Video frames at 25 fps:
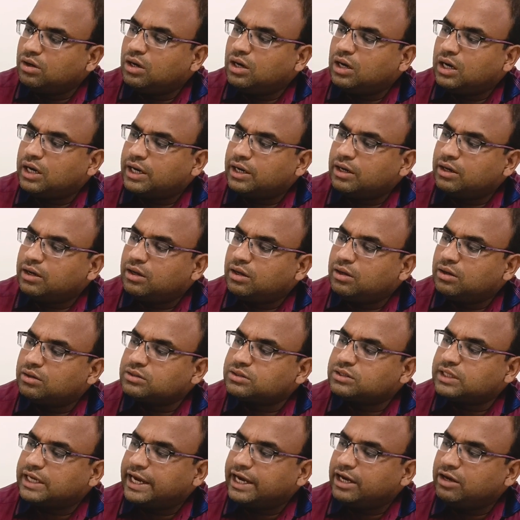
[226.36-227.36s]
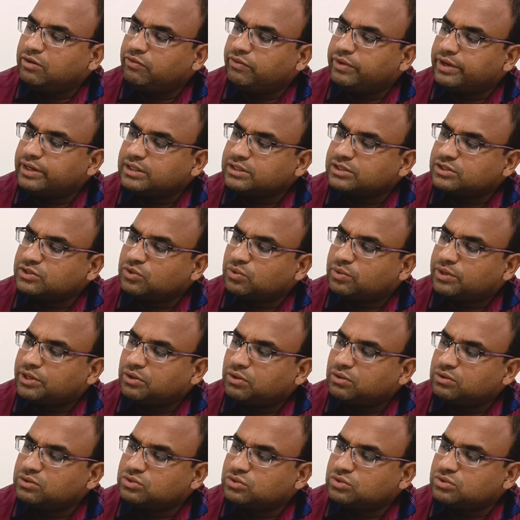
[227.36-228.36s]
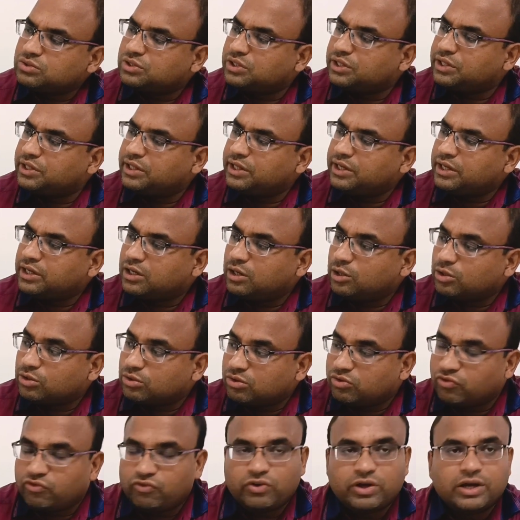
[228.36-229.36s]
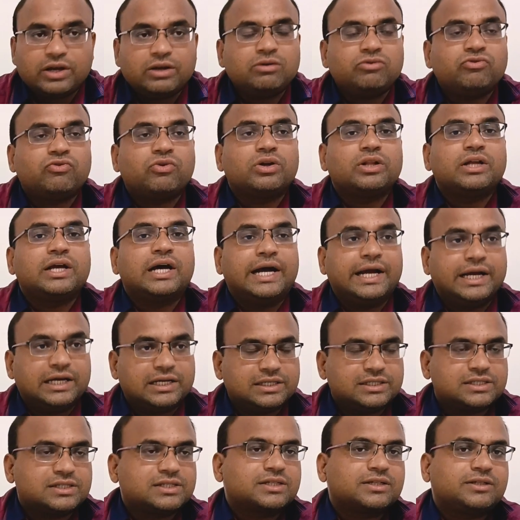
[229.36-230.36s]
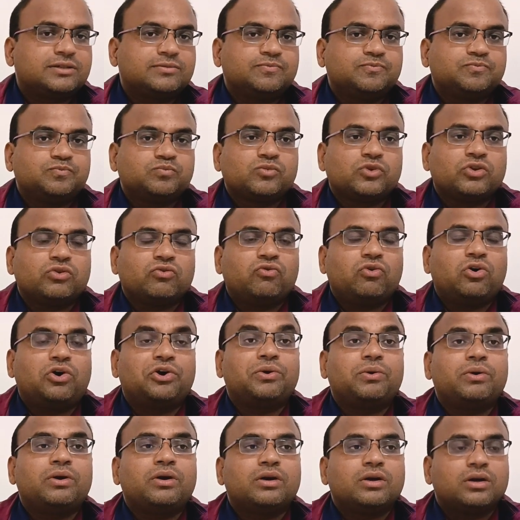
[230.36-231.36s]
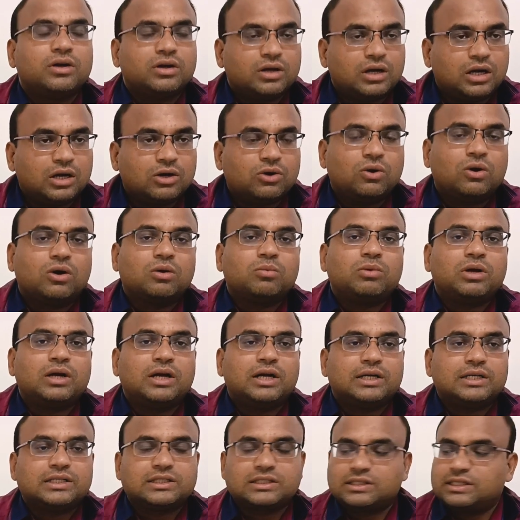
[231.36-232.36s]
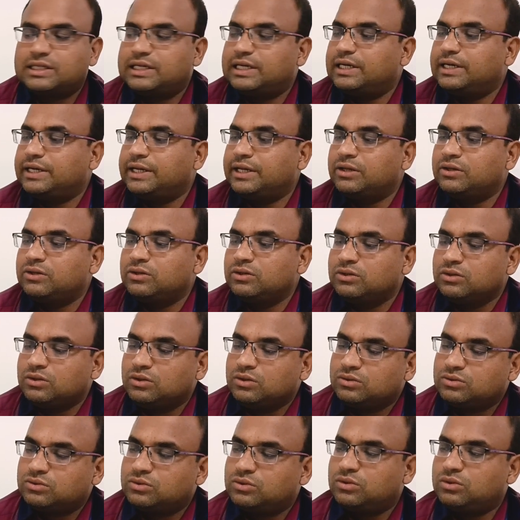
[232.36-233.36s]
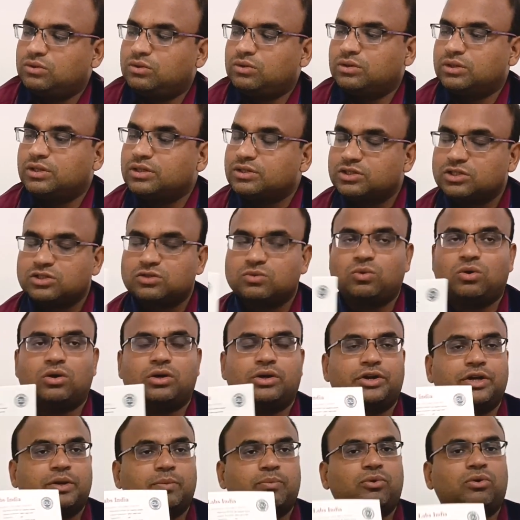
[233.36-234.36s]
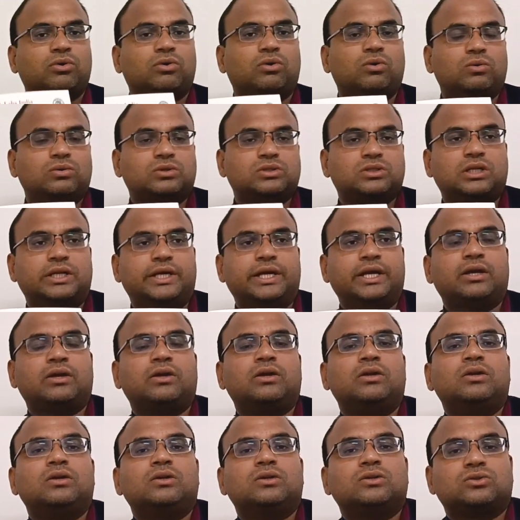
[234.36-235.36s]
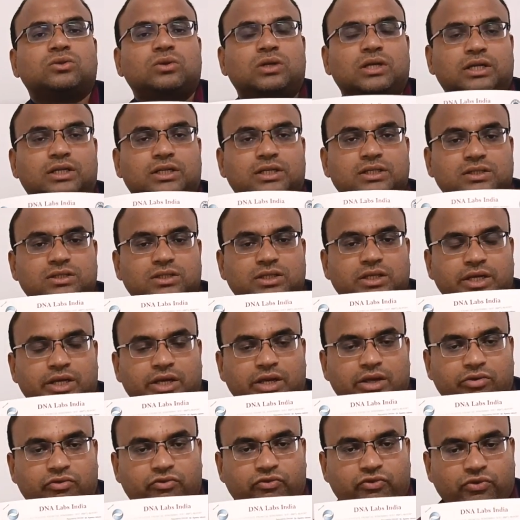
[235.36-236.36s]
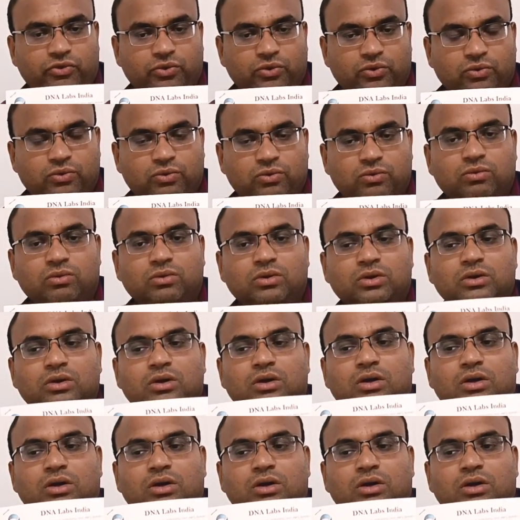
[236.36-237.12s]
And sideways, you can also see the cutoff value for the high risk for your normal understanding. So this is what a report looks like. So let us say if you